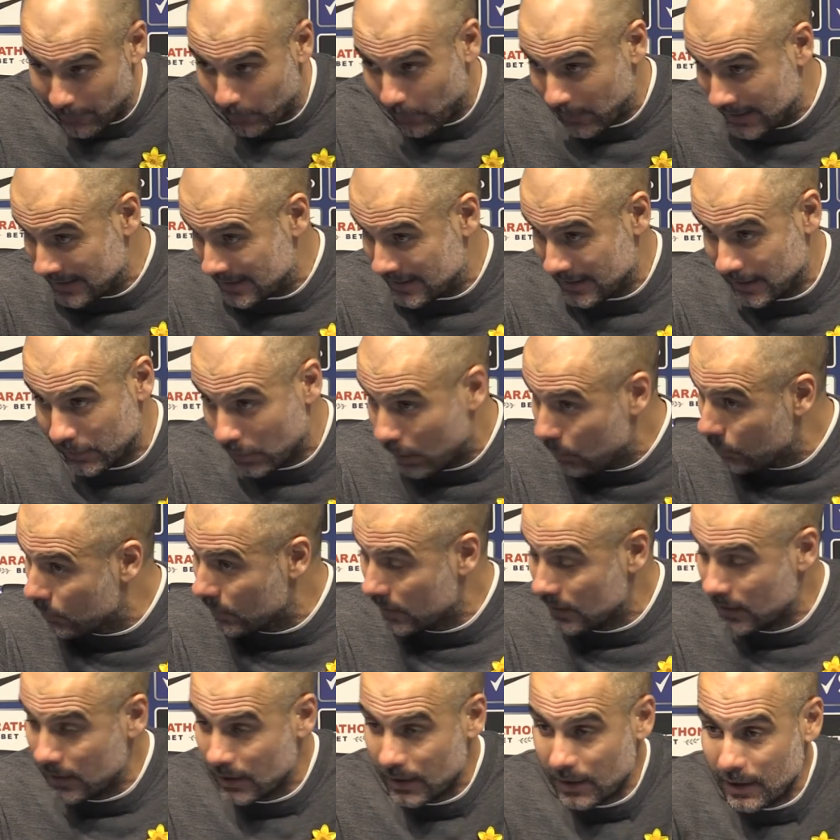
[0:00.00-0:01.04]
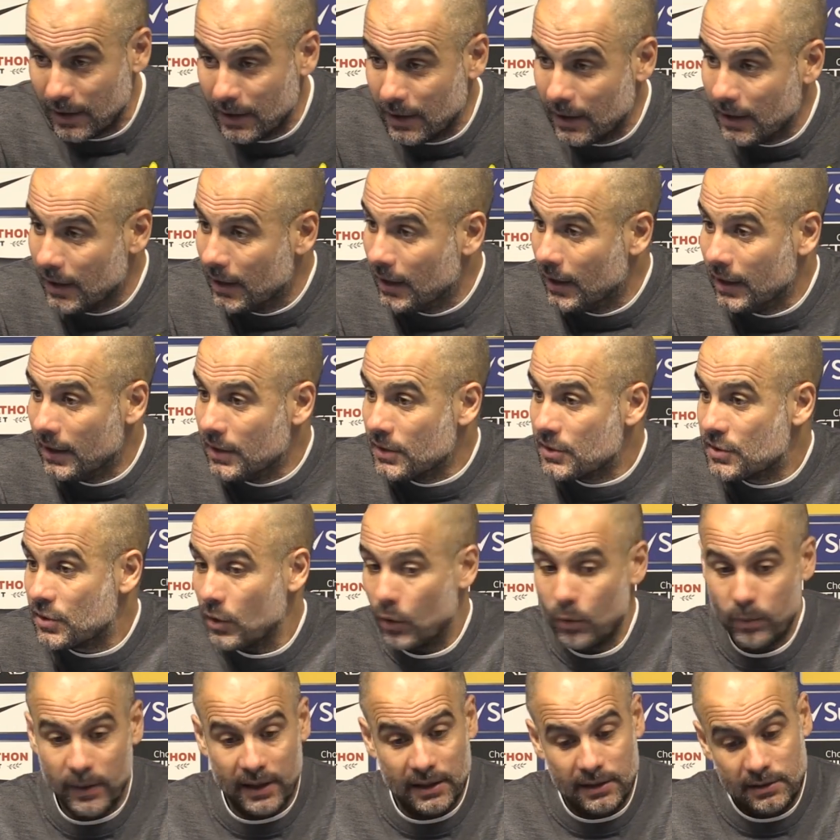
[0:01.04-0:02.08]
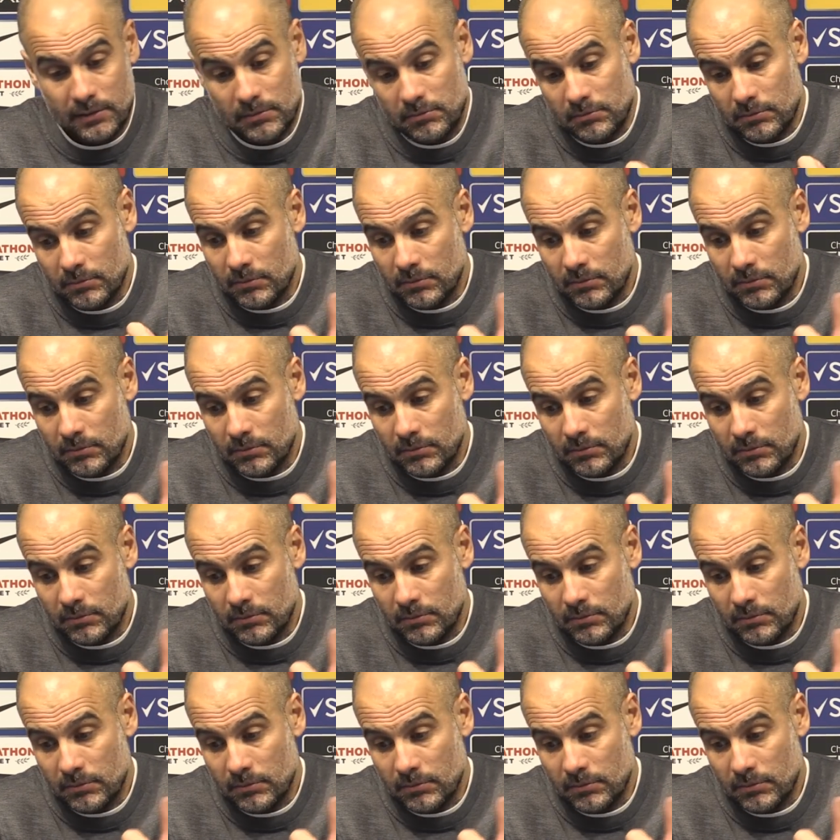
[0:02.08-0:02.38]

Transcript: another one say no. So, but